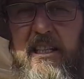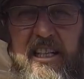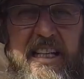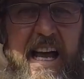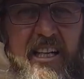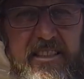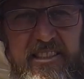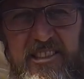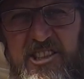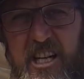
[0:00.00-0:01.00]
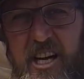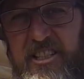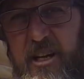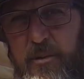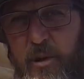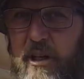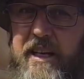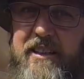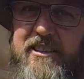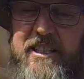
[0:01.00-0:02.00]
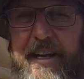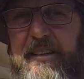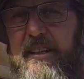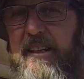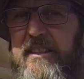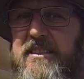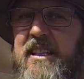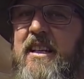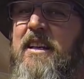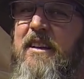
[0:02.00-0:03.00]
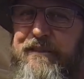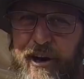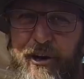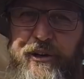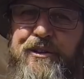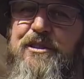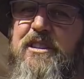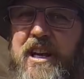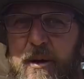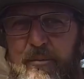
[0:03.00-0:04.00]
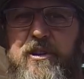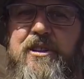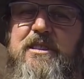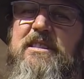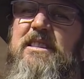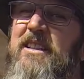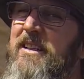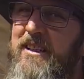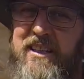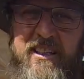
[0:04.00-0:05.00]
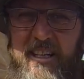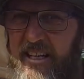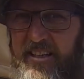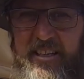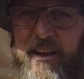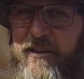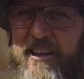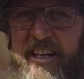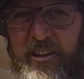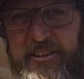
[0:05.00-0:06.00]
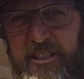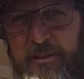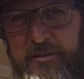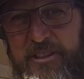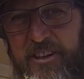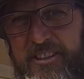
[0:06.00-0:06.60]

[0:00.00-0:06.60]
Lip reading: allows us to charge up all our detectors, phones, cameras, and everything else that we've got.